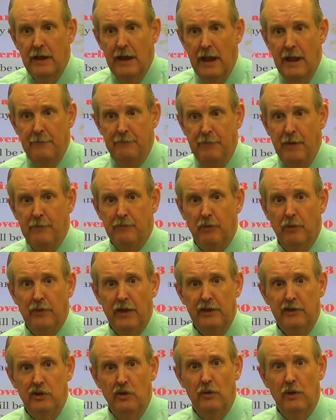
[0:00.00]
and people
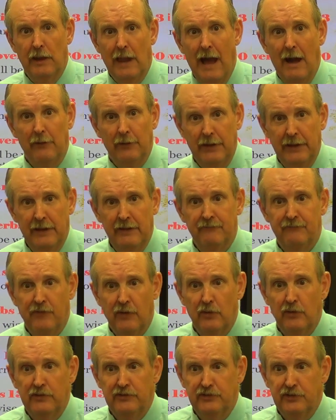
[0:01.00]
that you allow to
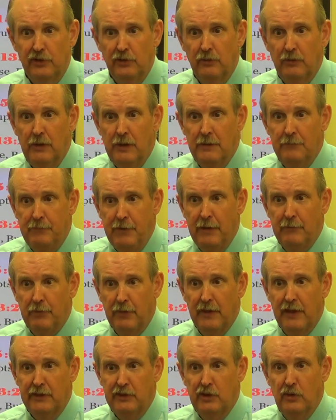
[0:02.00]
influence you people
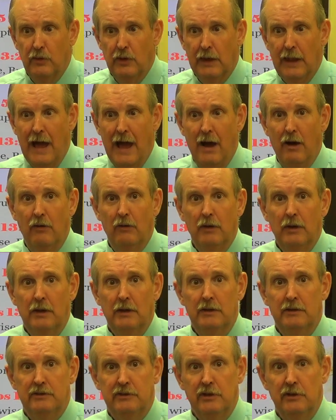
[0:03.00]
that you allow
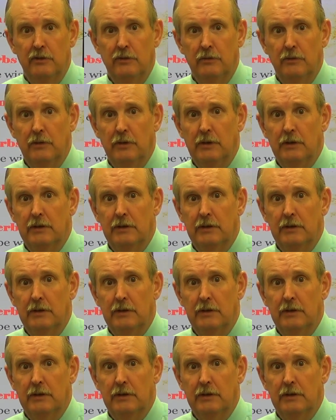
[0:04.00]
to